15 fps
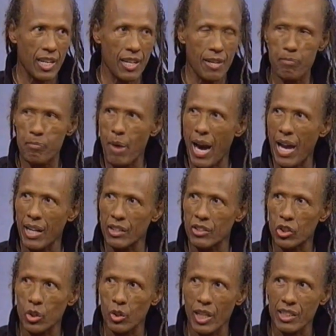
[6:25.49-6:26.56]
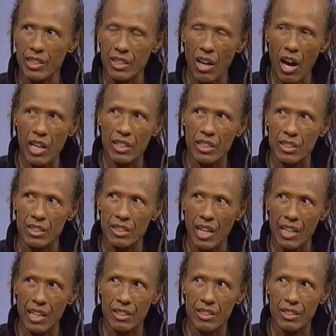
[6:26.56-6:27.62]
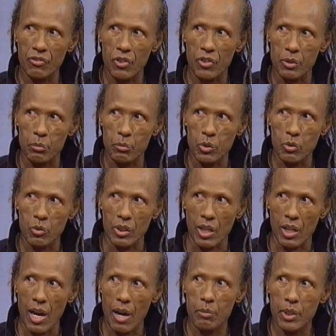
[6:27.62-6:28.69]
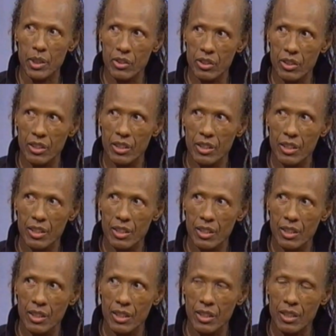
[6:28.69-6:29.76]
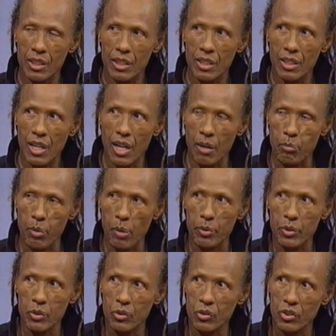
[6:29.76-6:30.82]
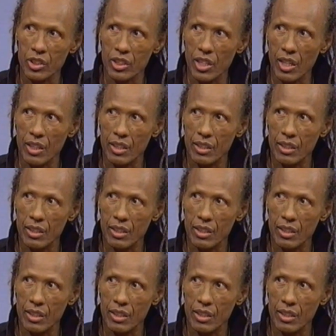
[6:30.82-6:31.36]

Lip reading: in balance so that it understands the difference between garbage and proper nutrition.